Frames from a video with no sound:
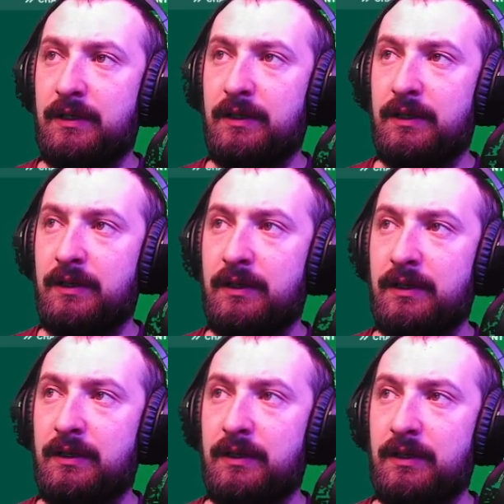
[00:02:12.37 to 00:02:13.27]

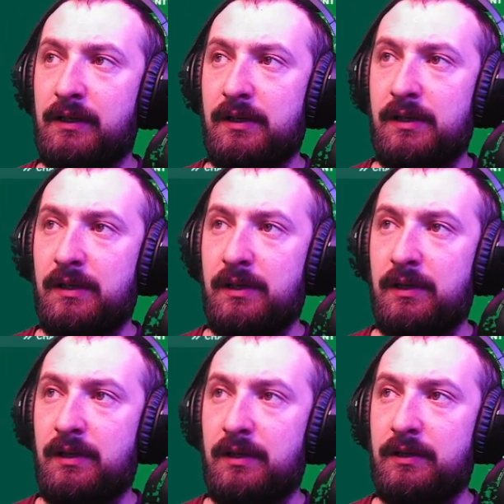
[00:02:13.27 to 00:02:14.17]

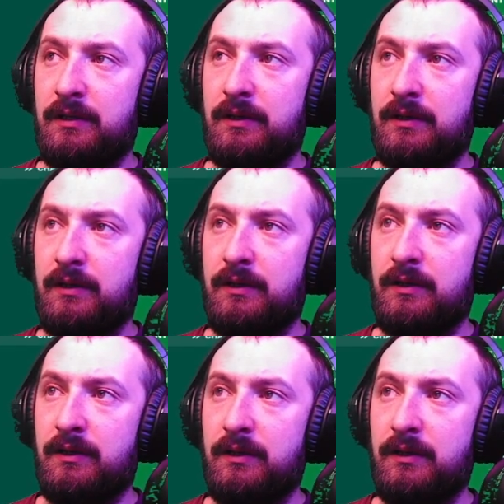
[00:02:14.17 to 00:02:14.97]
[no speech]